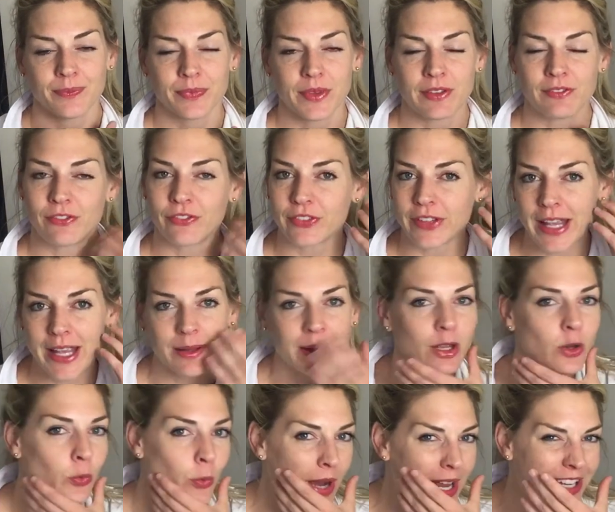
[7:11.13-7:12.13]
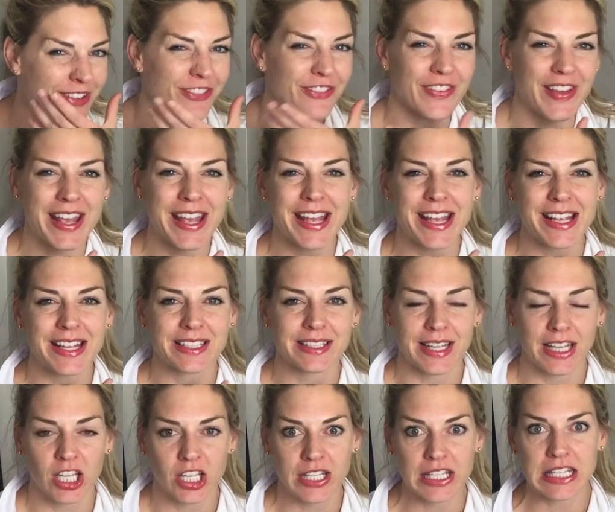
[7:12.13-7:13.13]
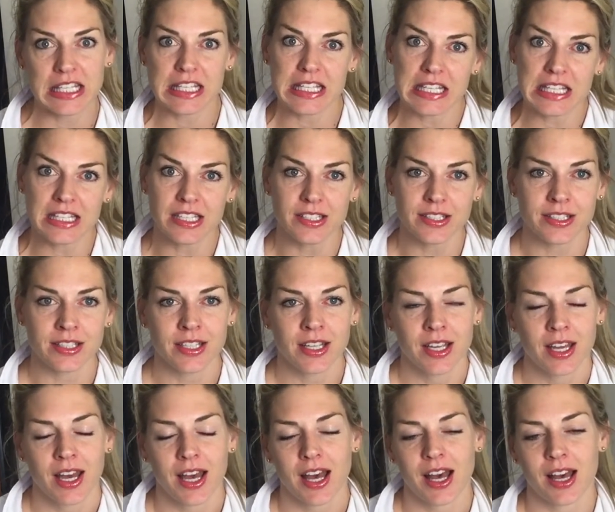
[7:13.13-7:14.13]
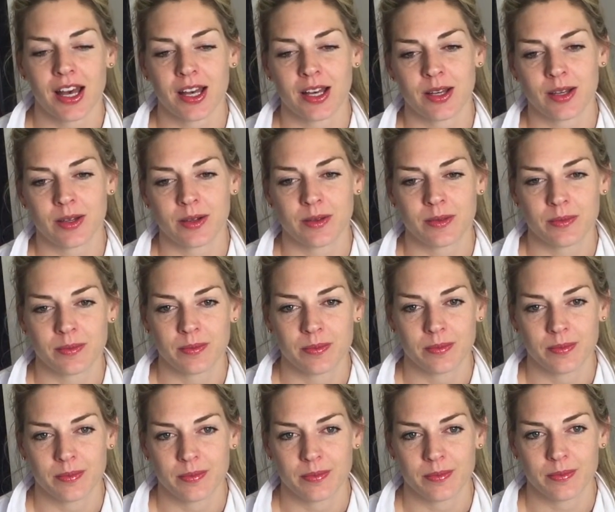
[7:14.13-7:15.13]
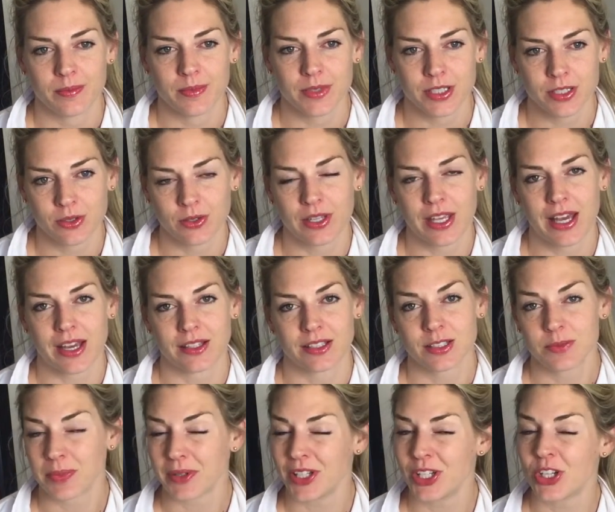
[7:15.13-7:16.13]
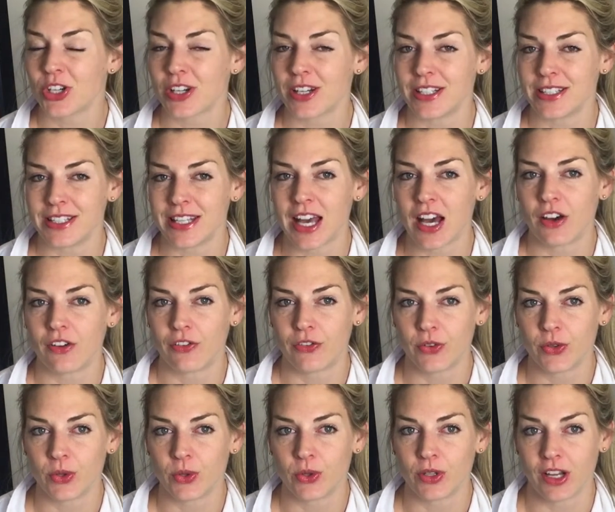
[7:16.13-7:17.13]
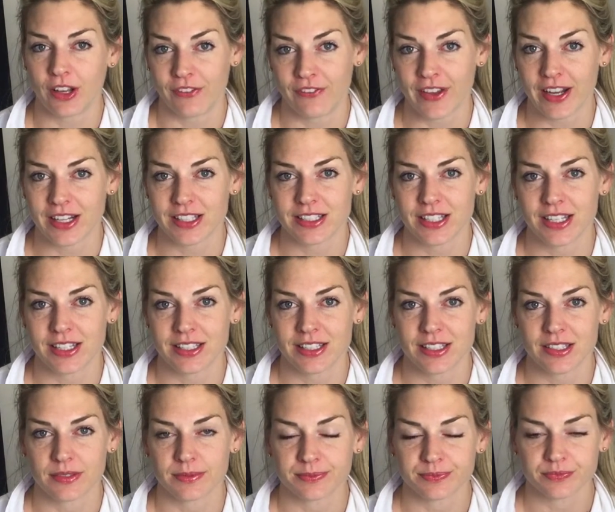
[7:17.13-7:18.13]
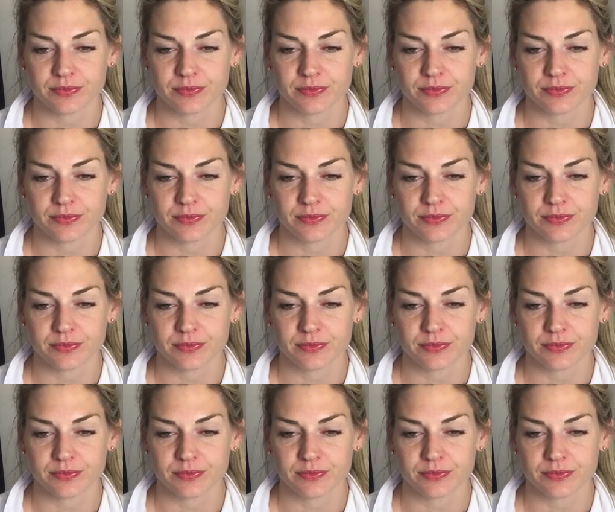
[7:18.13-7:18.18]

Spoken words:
like red face, like heat. So yeah, it's pretty crazy how food affects us.